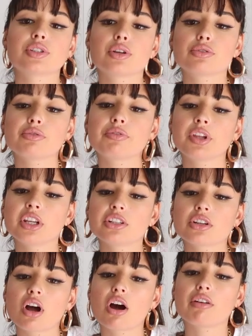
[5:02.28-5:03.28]
So to
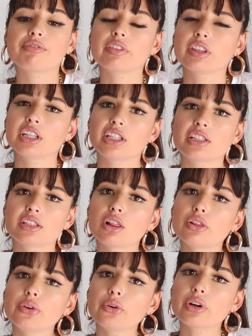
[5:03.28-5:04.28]
finish off this
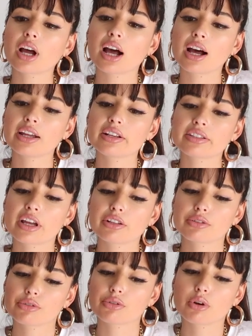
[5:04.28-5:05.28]
look, I decided
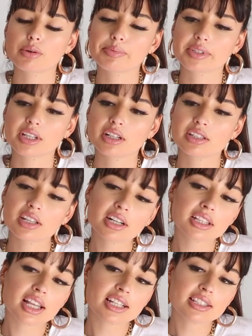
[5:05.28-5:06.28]
to throw up some
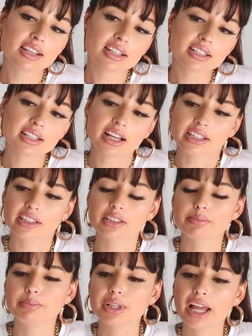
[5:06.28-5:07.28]
sunglasses, like these
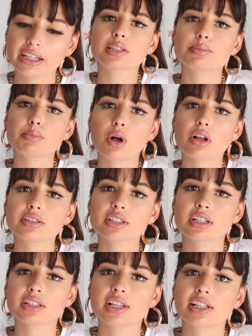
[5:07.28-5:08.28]
black small
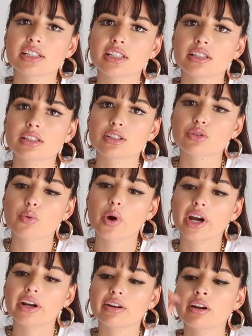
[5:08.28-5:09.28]
sunglasses,
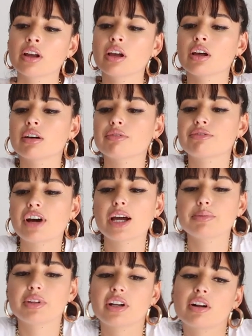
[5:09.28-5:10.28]
square
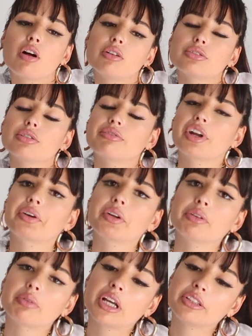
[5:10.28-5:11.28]
vibe. They're also
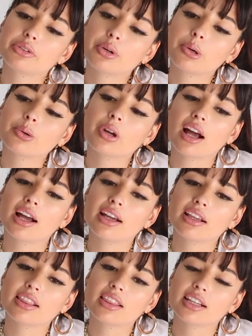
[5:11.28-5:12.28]
very retro.
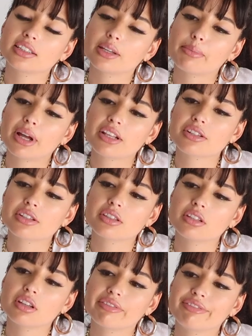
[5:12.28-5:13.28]
I think they match
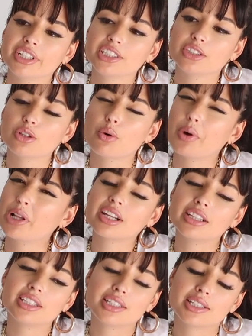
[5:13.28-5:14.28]
the fit so well,
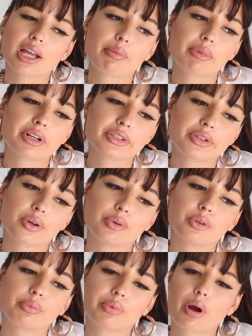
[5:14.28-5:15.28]
and it's summer, so
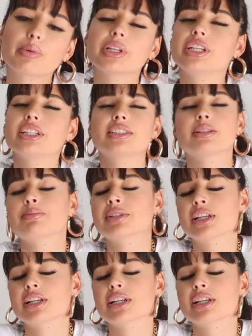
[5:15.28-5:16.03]
we'll probably need some